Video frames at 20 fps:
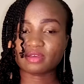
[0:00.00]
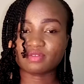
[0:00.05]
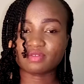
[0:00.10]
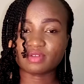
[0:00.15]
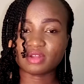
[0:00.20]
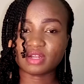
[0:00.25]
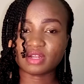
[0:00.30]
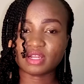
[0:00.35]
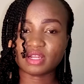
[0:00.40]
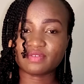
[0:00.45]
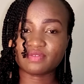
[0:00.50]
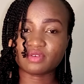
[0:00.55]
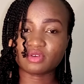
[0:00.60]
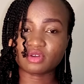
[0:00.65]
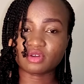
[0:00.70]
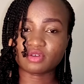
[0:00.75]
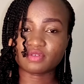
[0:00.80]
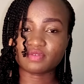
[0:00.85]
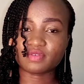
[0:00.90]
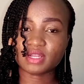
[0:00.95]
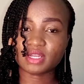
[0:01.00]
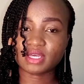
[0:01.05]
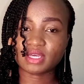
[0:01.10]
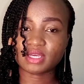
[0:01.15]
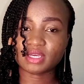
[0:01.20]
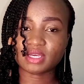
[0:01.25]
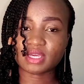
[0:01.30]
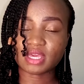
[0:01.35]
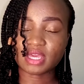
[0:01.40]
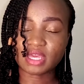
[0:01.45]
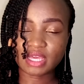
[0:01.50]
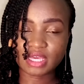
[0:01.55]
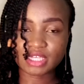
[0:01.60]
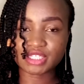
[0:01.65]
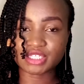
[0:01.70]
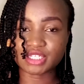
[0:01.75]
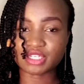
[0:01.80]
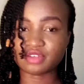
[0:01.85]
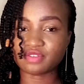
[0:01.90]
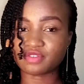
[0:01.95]
If you're feeling each and
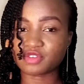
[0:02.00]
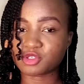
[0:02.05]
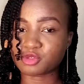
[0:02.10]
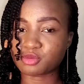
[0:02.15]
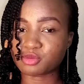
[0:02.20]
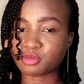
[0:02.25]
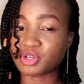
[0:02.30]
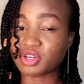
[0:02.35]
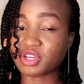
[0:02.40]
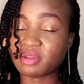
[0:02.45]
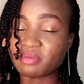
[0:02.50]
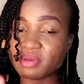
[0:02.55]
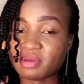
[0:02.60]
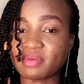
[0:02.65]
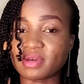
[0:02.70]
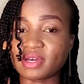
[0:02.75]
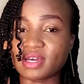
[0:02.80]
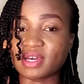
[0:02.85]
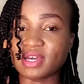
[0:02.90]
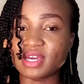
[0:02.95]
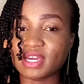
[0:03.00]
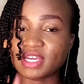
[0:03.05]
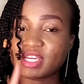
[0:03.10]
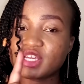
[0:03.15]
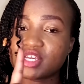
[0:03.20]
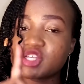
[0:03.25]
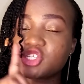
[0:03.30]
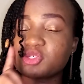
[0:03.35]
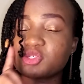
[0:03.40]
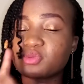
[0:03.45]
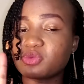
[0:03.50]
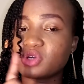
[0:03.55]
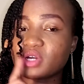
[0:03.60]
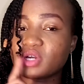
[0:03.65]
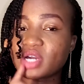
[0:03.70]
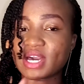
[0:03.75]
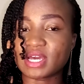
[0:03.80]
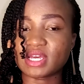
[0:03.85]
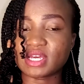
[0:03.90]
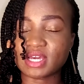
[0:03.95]
every spoke, remember each spoke
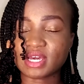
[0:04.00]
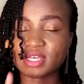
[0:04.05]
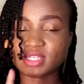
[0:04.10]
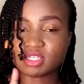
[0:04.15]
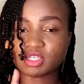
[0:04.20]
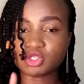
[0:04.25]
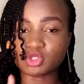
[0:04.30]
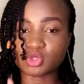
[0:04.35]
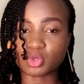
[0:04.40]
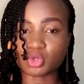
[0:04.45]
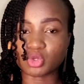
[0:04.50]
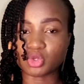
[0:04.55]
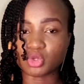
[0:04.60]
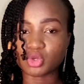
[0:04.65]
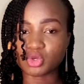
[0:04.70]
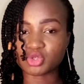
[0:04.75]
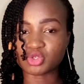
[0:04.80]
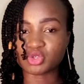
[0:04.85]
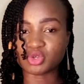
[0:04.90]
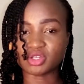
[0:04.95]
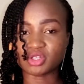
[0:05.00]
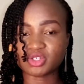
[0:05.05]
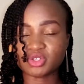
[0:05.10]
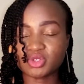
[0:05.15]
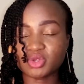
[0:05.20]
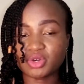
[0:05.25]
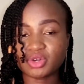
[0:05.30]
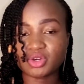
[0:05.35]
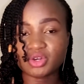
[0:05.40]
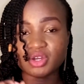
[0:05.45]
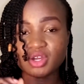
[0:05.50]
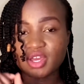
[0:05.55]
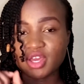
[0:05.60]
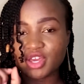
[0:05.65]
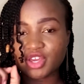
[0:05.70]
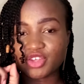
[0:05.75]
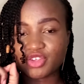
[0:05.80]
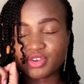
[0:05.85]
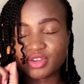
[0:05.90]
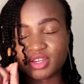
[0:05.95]
has its own low soul. So
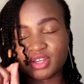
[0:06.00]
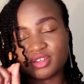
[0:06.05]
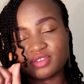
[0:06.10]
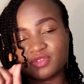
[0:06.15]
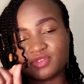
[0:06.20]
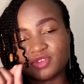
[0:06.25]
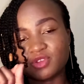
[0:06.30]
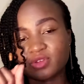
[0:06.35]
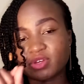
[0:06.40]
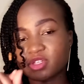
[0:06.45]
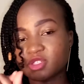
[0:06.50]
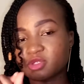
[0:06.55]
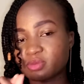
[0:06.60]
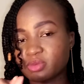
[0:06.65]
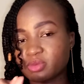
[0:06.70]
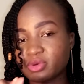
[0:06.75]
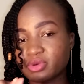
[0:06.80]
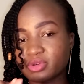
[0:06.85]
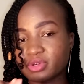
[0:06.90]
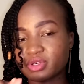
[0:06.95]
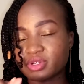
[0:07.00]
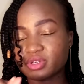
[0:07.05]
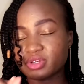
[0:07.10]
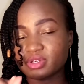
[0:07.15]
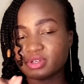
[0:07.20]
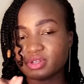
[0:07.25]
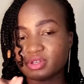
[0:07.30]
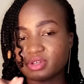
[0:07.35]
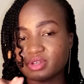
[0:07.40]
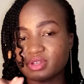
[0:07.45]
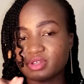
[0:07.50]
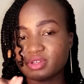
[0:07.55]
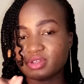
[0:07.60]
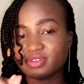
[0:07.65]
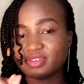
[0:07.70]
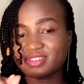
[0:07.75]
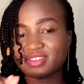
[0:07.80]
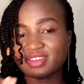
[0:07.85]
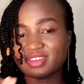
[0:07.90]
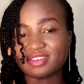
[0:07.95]
you can't feel one spoke
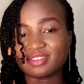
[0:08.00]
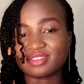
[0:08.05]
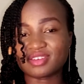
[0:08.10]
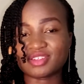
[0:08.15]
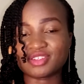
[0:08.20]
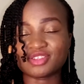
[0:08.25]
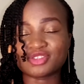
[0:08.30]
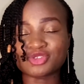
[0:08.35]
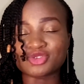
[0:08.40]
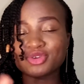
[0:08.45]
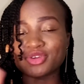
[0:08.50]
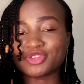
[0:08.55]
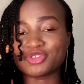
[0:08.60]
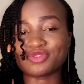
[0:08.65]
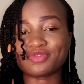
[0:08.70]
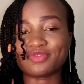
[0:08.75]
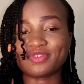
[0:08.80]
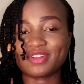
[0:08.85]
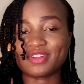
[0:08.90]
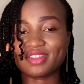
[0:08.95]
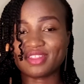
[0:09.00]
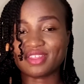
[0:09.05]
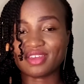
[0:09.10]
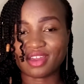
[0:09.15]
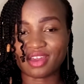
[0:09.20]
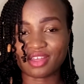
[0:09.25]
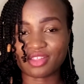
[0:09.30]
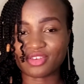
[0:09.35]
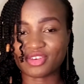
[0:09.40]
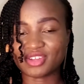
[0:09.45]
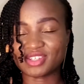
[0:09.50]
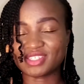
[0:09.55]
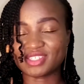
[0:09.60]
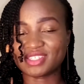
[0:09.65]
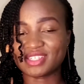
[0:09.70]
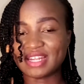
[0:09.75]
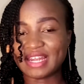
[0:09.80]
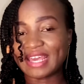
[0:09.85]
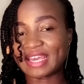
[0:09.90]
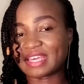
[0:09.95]
saying that it's going to feel the other one
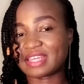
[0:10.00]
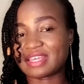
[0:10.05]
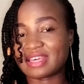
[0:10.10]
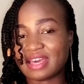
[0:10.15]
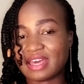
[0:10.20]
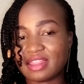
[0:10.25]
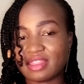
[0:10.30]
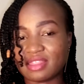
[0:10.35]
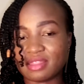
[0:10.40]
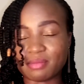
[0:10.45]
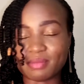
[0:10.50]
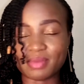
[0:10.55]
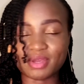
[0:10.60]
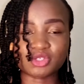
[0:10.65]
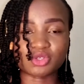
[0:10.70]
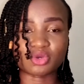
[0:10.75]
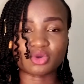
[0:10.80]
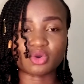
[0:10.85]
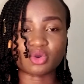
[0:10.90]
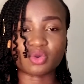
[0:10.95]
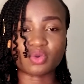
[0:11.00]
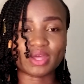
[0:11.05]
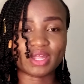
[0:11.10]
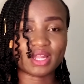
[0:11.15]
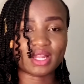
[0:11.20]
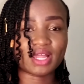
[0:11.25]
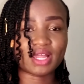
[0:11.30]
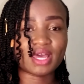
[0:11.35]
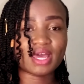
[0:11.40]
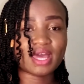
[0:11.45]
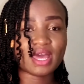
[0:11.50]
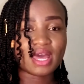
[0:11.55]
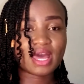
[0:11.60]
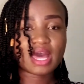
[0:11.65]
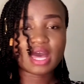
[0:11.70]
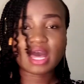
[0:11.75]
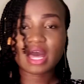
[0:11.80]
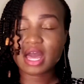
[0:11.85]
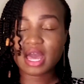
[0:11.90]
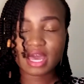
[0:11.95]
like the bicycle wheel.
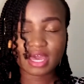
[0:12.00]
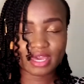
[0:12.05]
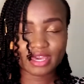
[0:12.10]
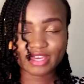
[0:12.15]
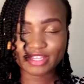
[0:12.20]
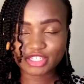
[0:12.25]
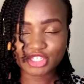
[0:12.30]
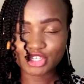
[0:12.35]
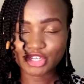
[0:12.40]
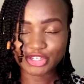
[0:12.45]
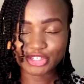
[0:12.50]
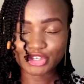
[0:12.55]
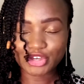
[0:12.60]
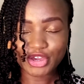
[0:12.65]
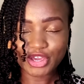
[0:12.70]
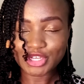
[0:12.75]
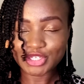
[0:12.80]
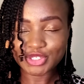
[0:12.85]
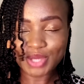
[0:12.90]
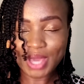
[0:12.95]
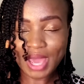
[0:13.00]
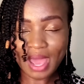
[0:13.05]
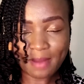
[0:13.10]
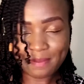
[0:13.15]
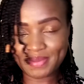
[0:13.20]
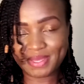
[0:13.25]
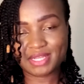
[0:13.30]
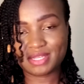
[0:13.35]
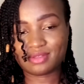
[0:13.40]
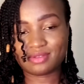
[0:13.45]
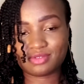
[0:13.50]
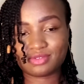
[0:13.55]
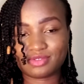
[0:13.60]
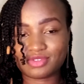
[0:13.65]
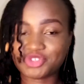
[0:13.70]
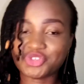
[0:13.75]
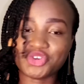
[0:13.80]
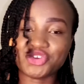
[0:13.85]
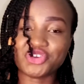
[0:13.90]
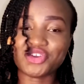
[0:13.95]
It's not going to happen. So
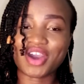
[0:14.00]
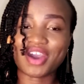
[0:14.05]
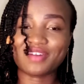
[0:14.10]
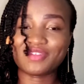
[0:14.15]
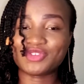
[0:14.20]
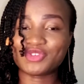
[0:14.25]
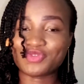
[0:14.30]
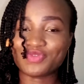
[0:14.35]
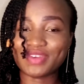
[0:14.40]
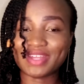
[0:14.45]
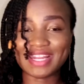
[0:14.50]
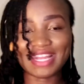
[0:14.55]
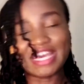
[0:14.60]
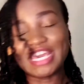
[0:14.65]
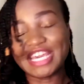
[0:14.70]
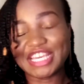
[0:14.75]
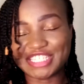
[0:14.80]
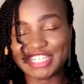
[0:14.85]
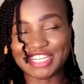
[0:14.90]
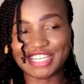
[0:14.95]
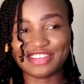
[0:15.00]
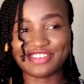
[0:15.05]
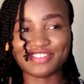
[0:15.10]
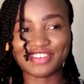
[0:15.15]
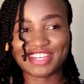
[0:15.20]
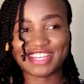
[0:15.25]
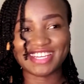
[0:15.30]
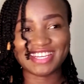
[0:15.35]
you have to feel each and every.